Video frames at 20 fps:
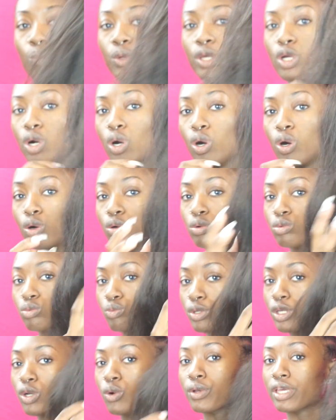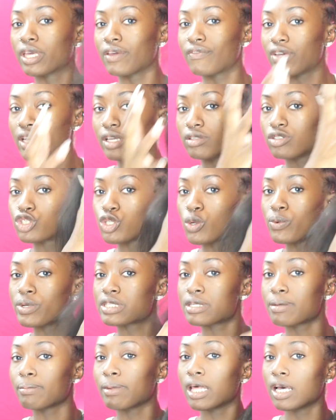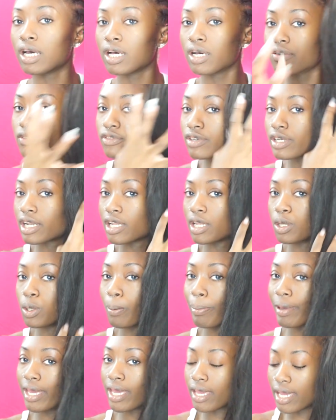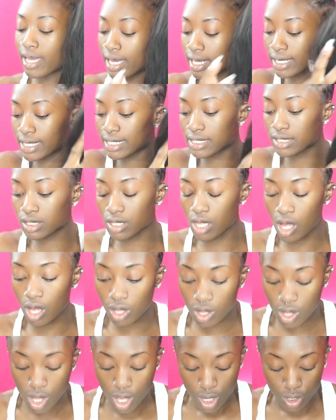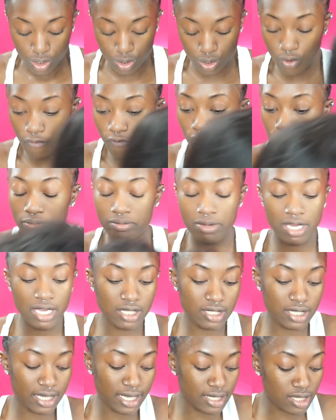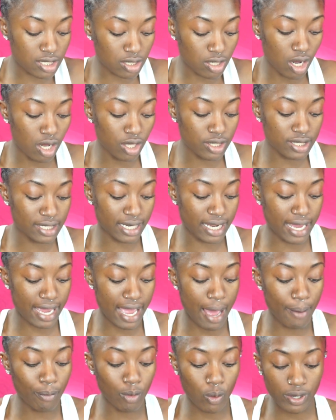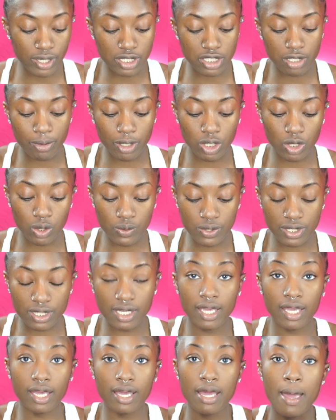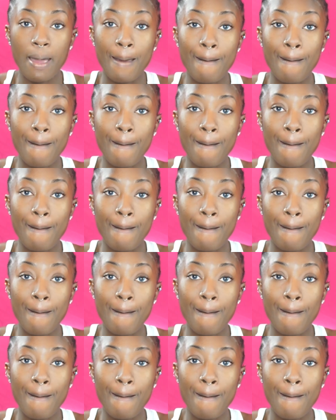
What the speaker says: we gonna show it some love in a little bit and install. So for me to install today, I'm going to be using